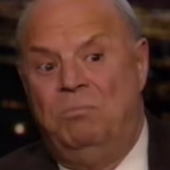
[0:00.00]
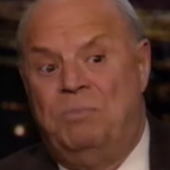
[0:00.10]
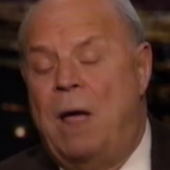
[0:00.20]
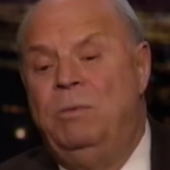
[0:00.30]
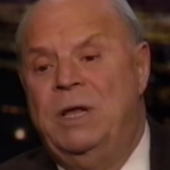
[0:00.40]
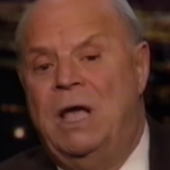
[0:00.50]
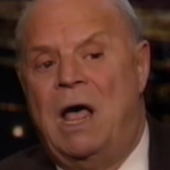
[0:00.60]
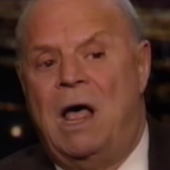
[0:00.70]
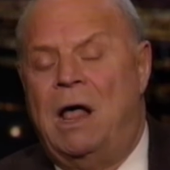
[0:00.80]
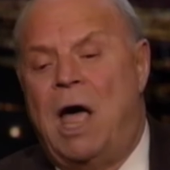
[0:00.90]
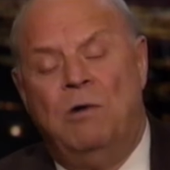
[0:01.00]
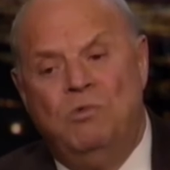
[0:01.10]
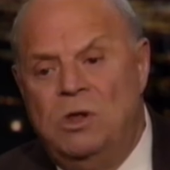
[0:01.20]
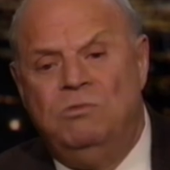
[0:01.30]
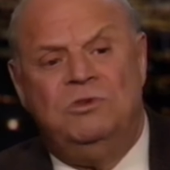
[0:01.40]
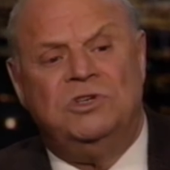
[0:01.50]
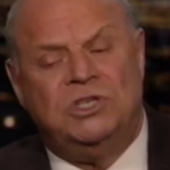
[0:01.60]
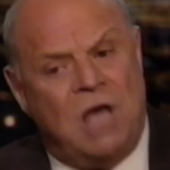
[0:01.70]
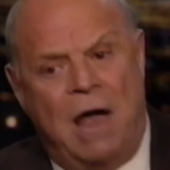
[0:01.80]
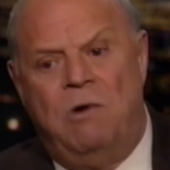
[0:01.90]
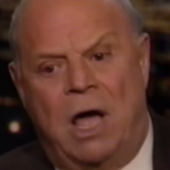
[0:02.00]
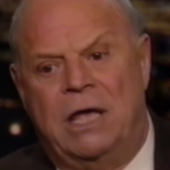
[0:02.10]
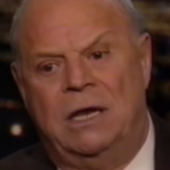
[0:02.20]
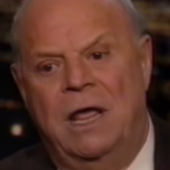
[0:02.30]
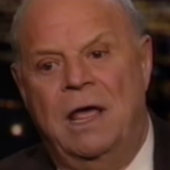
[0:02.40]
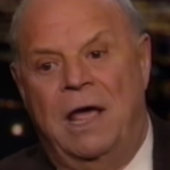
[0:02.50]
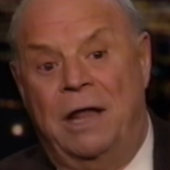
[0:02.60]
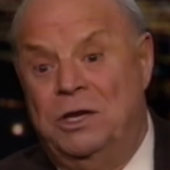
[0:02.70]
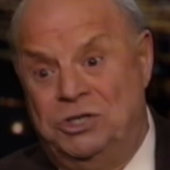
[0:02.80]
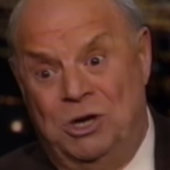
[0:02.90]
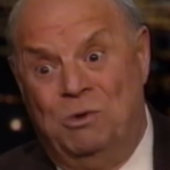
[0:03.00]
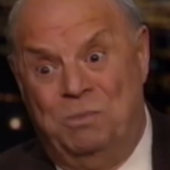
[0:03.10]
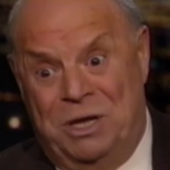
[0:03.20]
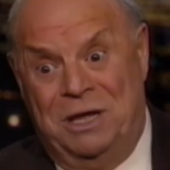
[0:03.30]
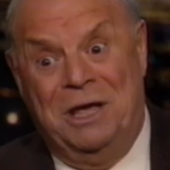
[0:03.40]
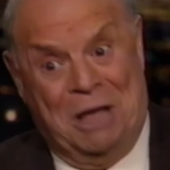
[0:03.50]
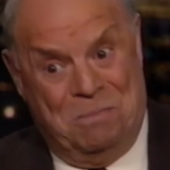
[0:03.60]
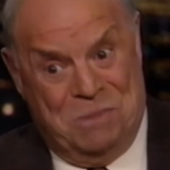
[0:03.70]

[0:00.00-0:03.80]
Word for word: And probably I will skyrocket, and this show will be